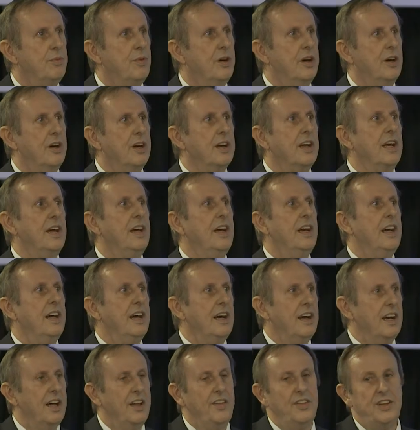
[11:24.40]
of work
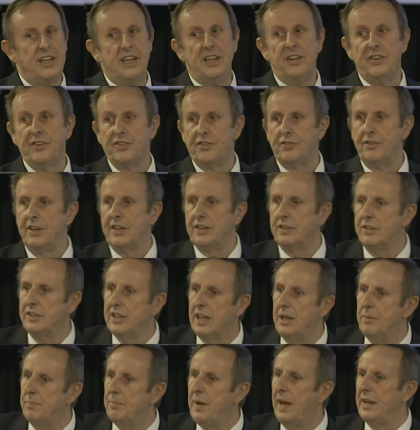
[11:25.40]
and the industry
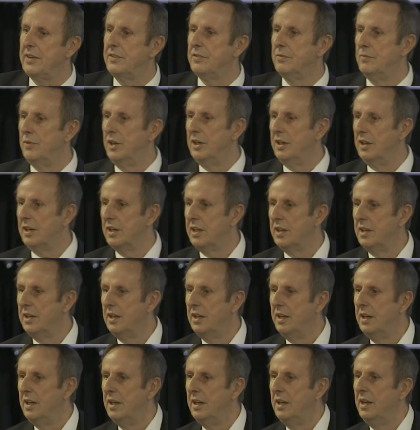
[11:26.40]
could get back to work.
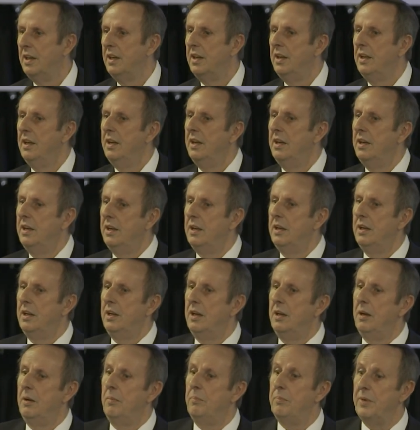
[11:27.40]

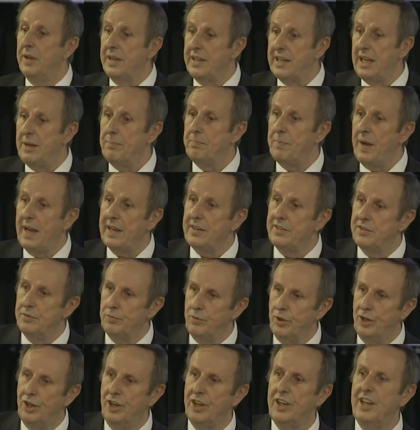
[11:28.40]
But get back to
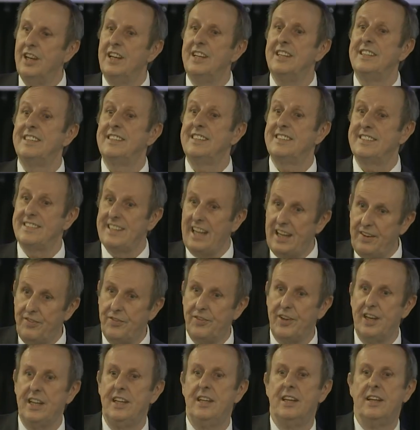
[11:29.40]
work
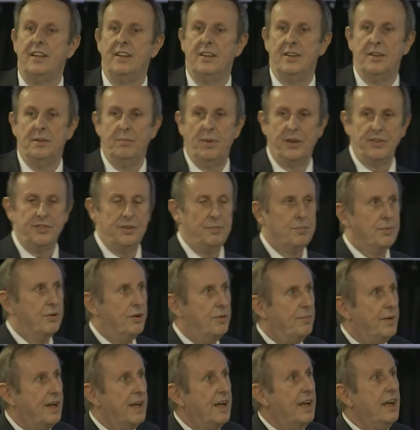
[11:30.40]
safely, the most
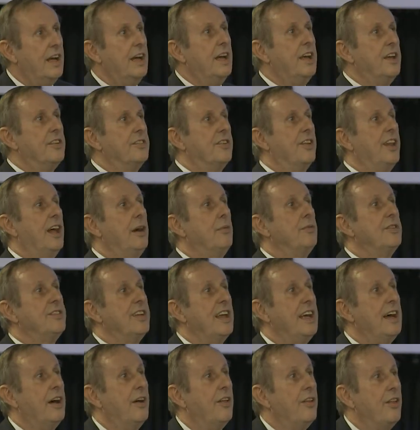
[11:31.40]
important bit. So that
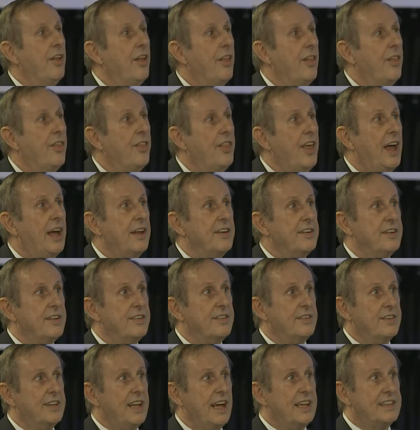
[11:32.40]
was how that
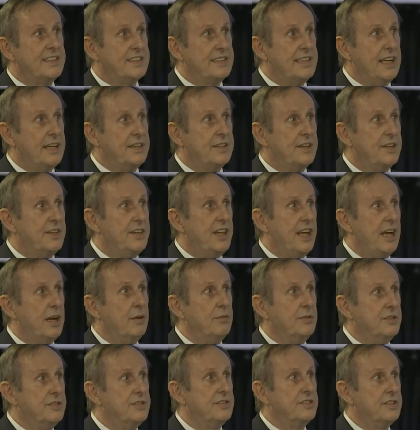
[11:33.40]
standard
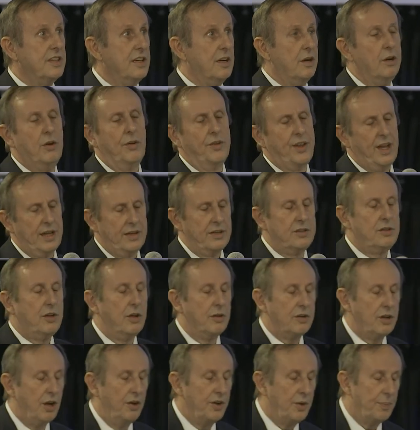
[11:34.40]
there was, or
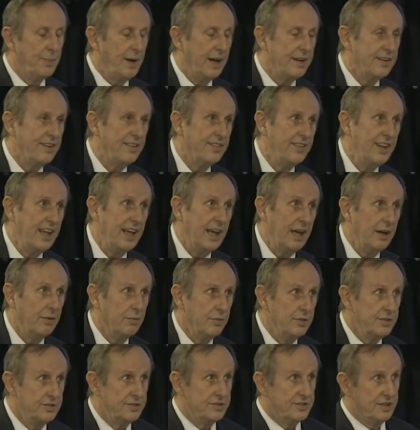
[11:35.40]
that code of practice there
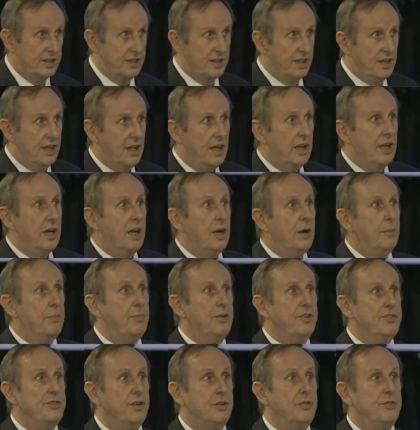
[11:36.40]
was
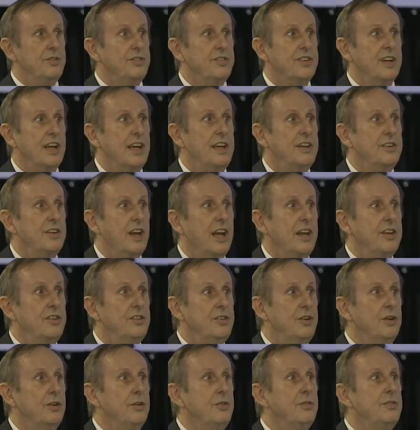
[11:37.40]
produced and
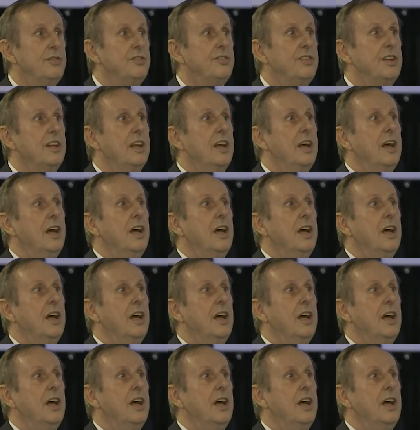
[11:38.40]
used.